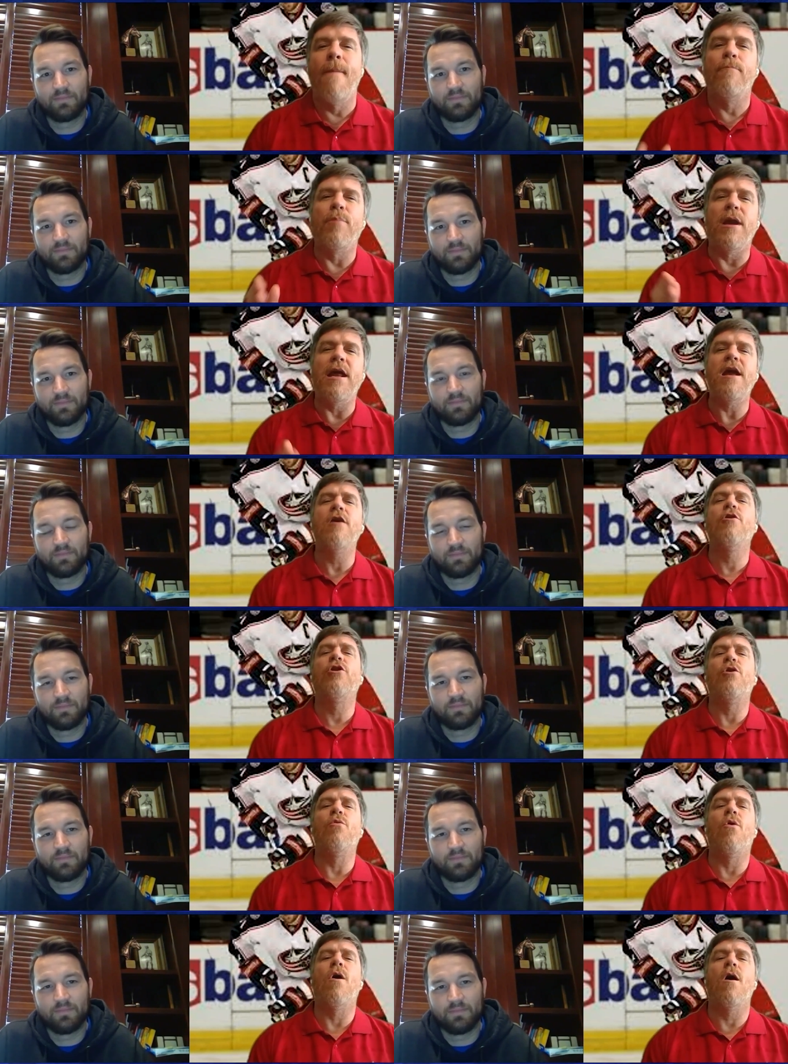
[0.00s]
Speaker 1: But here
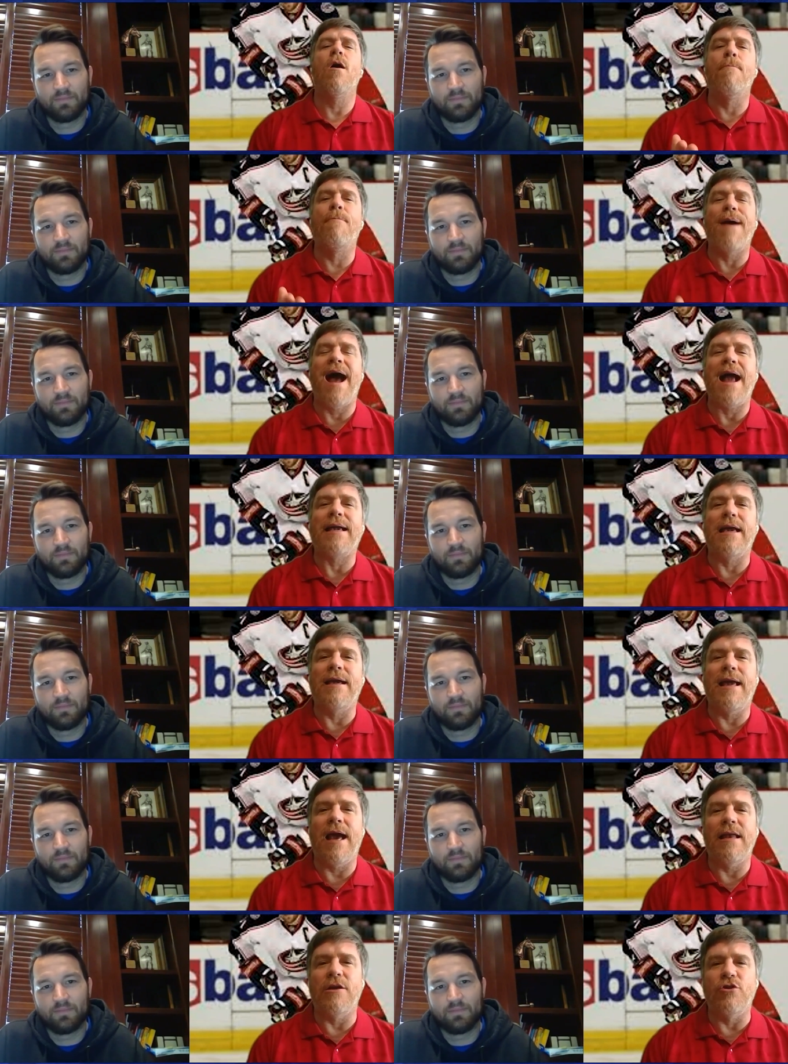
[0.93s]
you are back
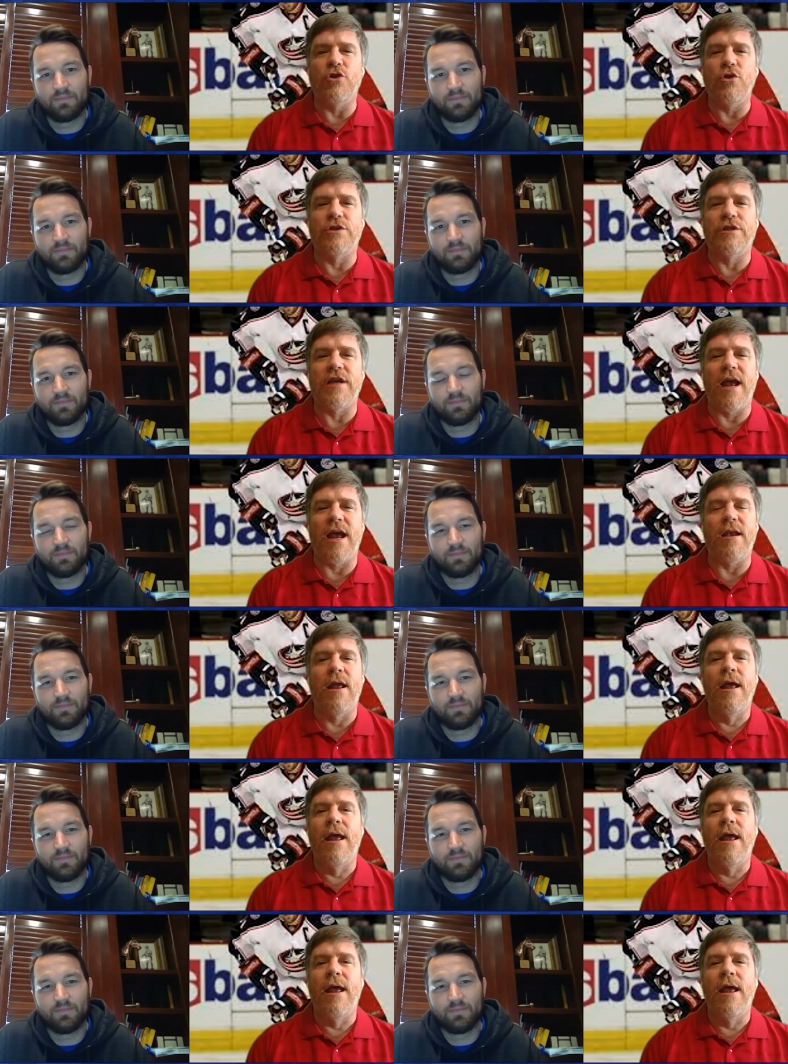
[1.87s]
again, as you said,